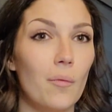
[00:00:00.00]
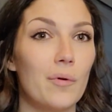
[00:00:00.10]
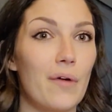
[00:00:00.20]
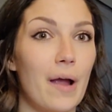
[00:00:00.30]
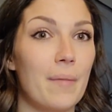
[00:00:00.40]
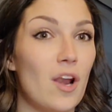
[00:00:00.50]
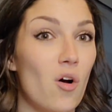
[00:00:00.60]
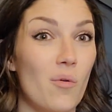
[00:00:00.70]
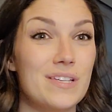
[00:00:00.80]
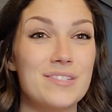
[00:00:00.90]
we recommend
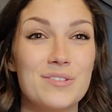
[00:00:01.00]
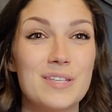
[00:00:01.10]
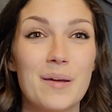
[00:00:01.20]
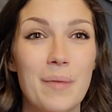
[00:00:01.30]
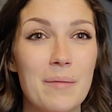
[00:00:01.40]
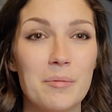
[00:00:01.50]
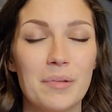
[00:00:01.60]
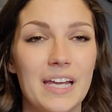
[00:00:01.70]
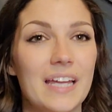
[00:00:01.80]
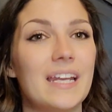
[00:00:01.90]
always using a payment
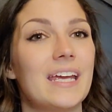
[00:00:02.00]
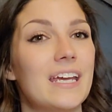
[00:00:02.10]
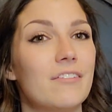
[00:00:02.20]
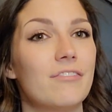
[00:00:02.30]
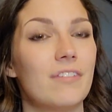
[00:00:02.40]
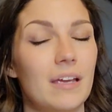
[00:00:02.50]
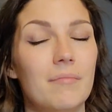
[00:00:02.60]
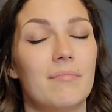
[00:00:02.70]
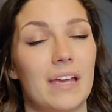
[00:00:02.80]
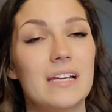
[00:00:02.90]
plan if
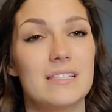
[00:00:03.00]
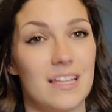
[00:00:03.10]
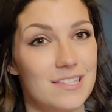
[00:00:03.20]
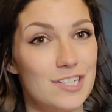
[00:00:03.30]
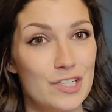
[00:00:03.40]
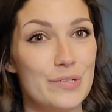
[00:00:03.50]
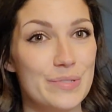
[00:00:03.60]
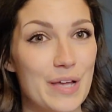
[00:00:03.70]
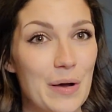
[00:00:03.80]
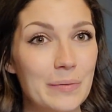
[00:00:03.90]
it makes sense to do
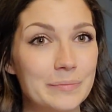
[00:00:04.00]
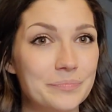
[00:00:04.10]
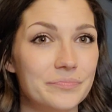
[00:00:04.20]
so.